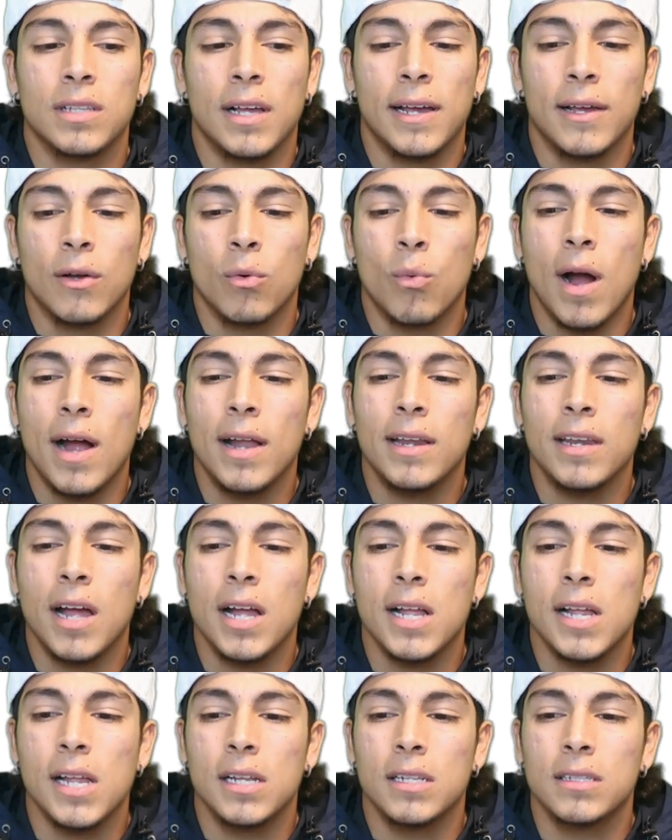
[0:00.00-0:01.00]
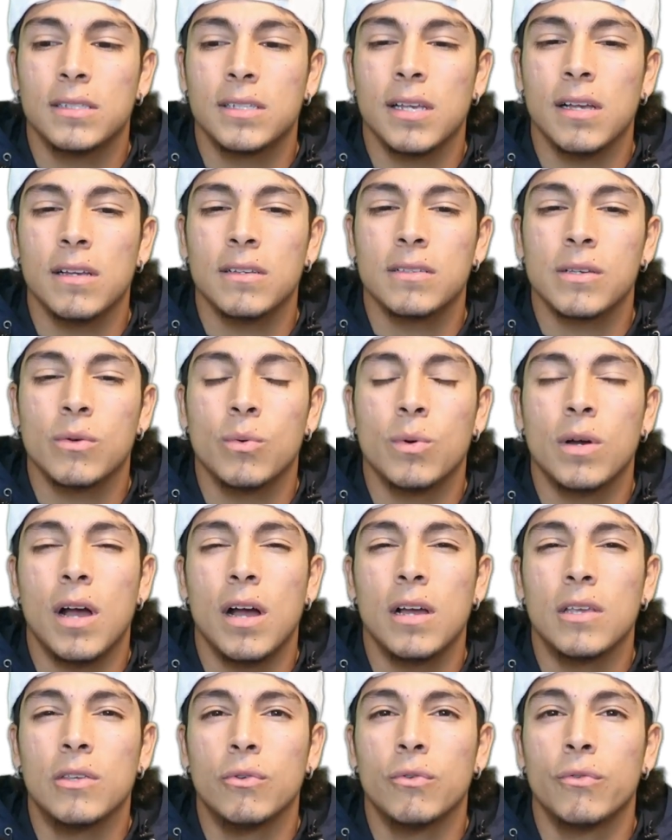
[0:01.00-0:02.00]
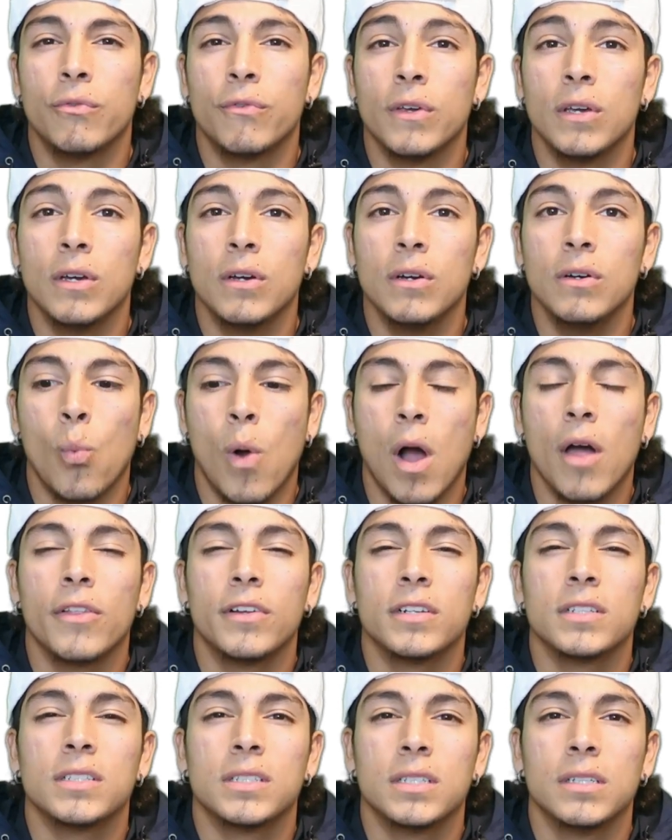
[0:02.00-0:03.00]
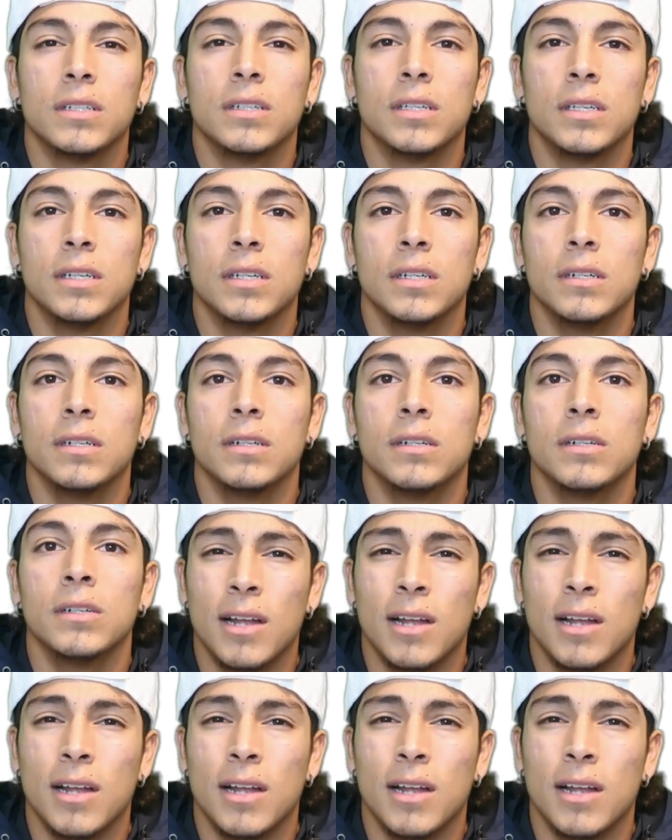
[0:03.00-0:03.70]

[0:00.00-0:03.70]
Like, why not tell someone how you feel while they're still here?